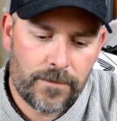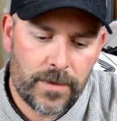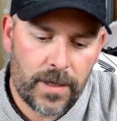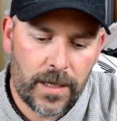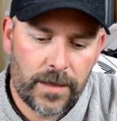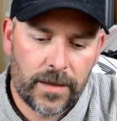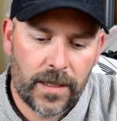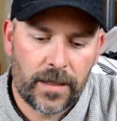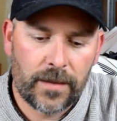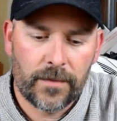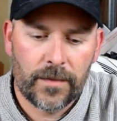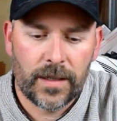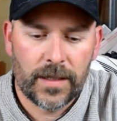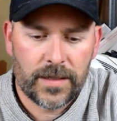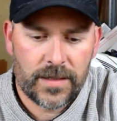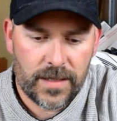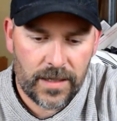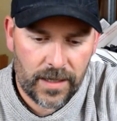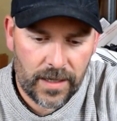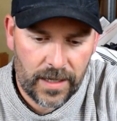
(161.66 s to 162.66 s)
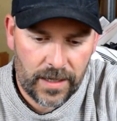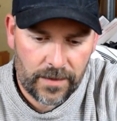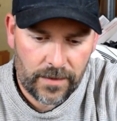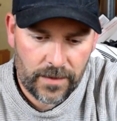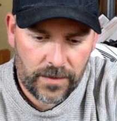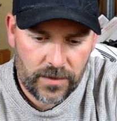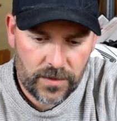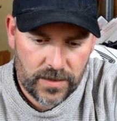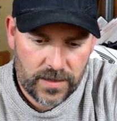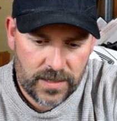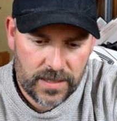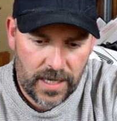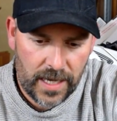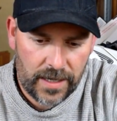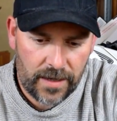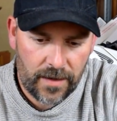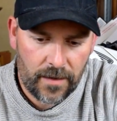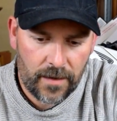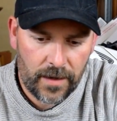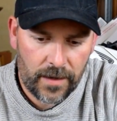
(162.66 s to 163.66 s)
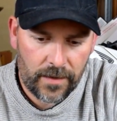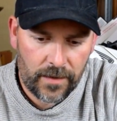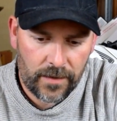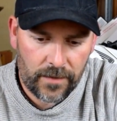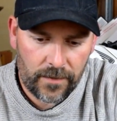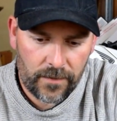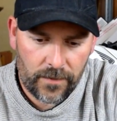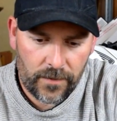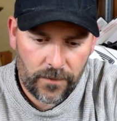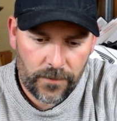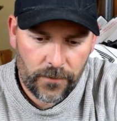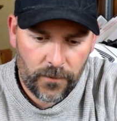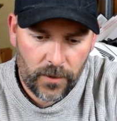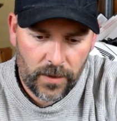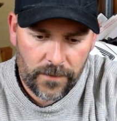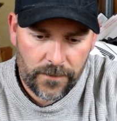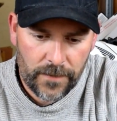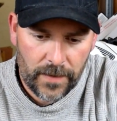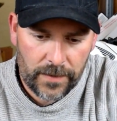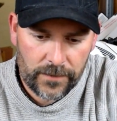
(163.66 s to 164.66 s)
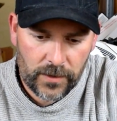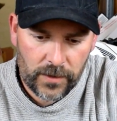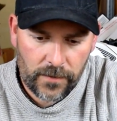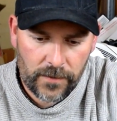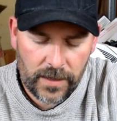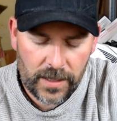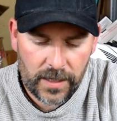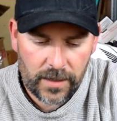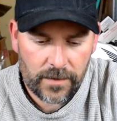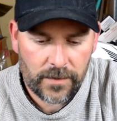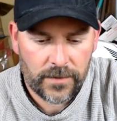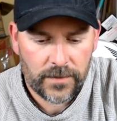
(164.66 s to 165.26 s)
and then it's, again, you just set it on at the 45-degree.